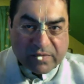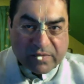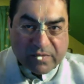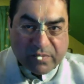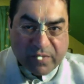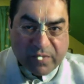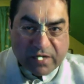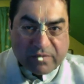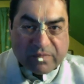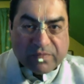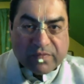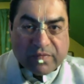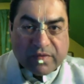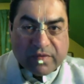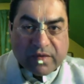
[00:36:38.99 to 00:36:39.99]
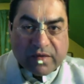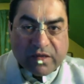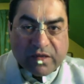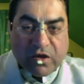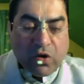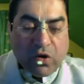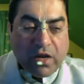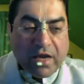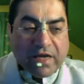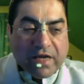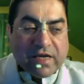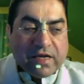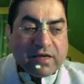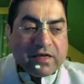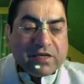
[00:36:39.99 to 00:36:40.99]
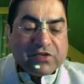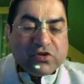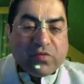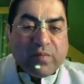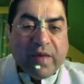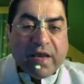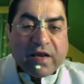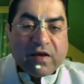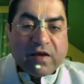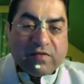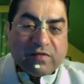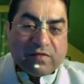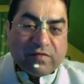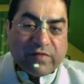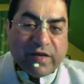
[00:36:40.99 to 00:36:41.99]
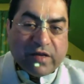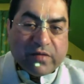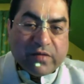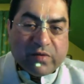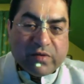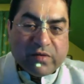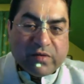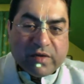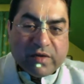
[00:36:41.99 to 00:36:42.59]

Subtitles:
But the whole idea is to make ourselves available